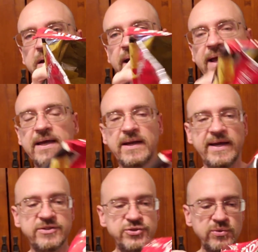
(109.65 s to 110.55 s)
And I
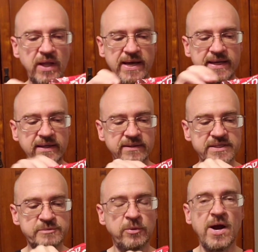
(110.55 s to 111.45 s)
do like
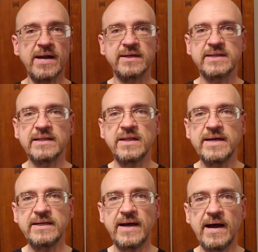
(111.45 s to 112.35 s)
this product. I
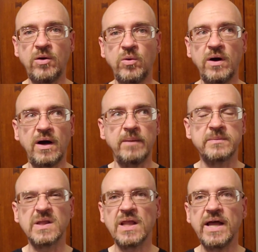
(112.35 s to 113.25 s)
like how
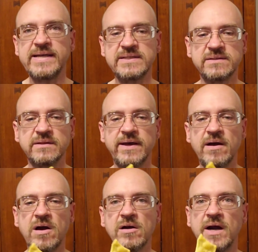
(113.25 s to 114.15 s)
um, light they
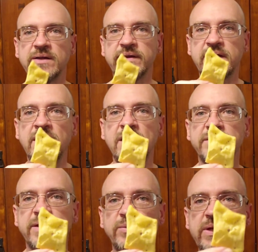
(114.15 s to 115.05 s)
are, how they,
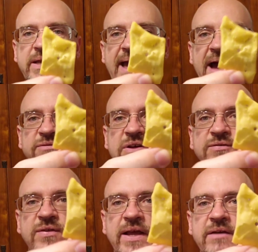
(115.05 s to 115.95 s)
they really have the
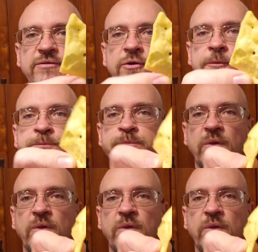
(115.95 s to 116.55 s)
flavor